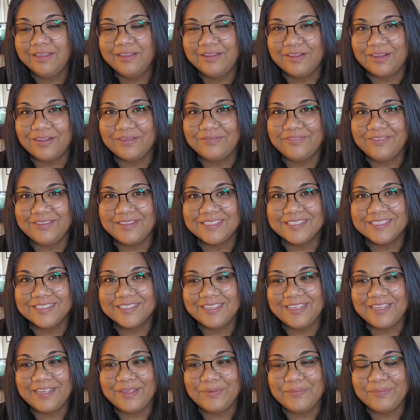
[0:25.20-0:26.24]

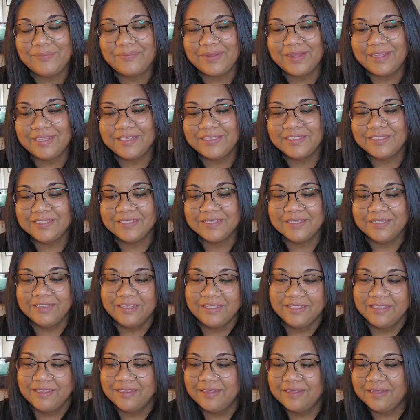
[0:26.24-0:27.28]
obviously, but
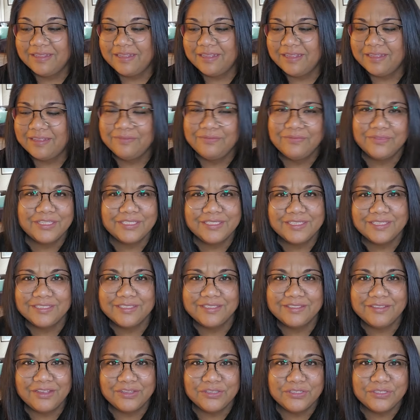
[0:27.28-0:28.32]
eh, this
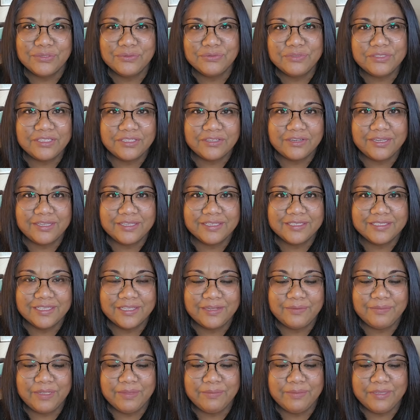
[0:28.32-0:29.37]
is not so serious,
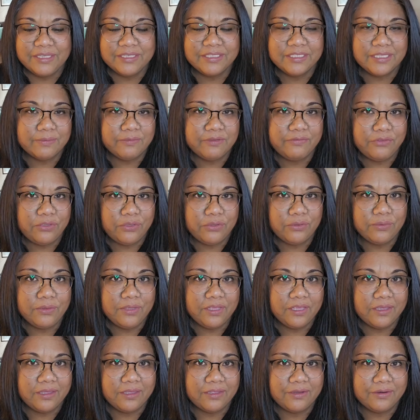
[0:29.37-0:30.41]
and maybe some of you
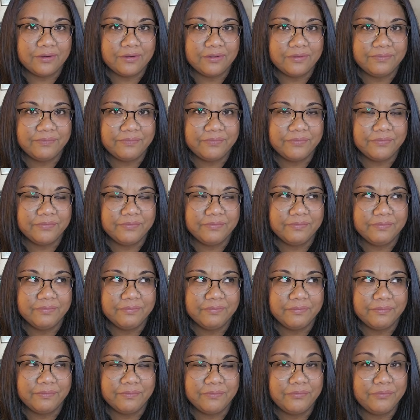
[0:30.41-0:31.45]
can
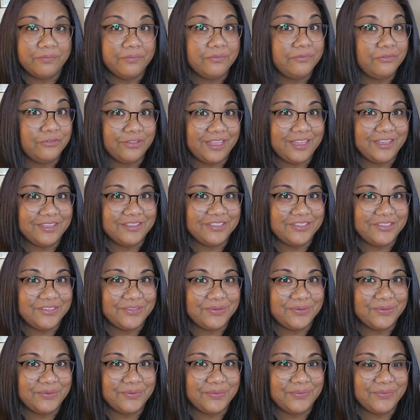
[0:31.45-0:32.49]
relate
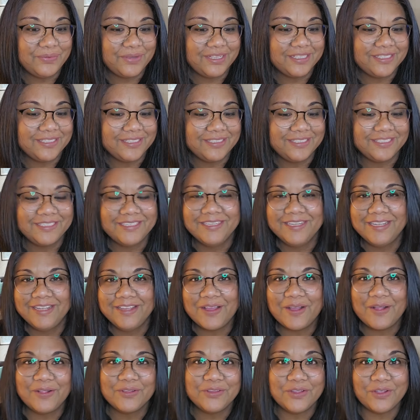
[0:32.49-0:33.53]
to what
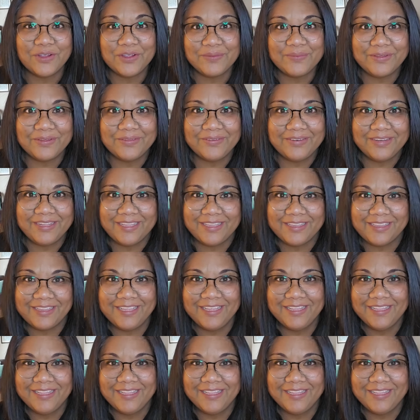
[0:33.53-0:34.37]
I'll talk about in